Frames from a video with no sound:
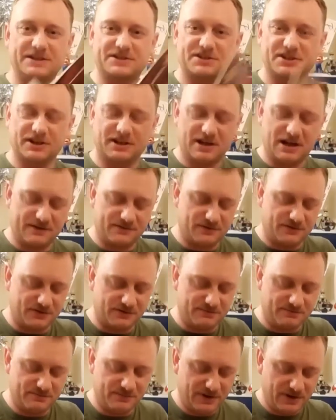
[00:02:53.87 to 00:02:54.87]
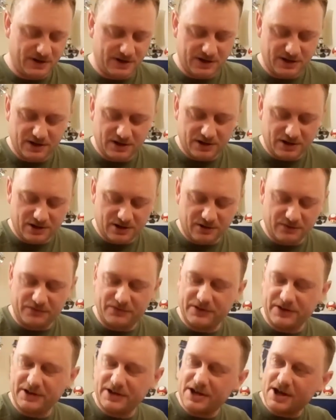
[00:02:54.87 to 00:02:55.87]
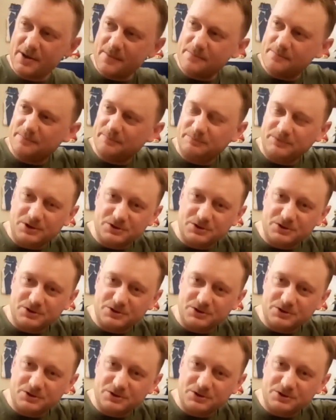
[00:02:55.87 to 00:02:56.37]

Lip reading: inside cover of the